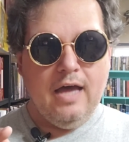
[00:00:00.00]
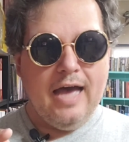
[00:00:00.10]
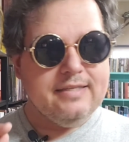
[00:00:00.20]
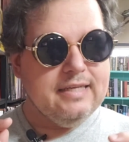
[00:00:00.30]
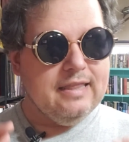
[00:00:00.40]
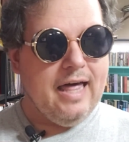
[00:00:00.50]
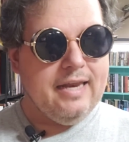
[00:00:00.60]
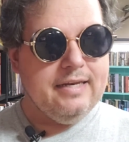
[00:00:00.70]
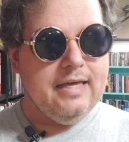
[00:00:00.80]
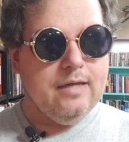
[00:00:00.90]
I see a lot
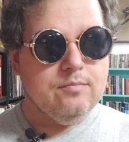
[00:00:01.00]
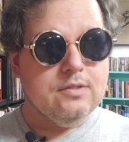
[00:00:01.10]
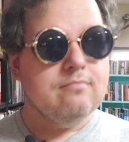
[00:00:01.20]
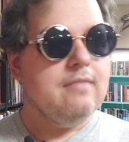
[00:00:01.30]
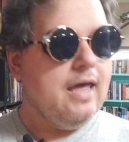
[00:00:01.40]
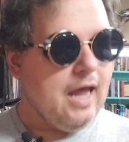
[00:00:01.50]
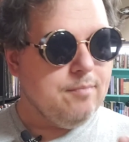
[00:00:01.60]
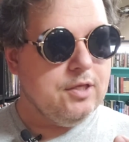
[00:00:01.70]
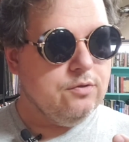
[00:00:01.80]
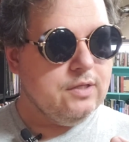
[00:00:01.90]
of DMs, and
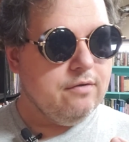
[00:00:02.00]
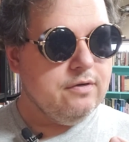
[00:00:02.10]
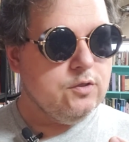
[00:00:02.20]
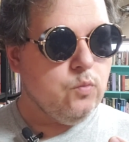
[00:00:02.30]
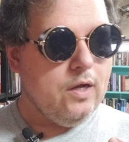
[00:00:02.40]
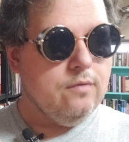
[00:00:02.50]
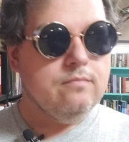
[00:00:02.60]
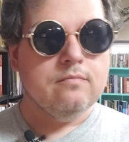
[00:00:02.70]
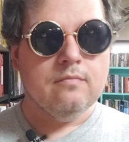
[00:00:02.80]
I'm guilty of it as well.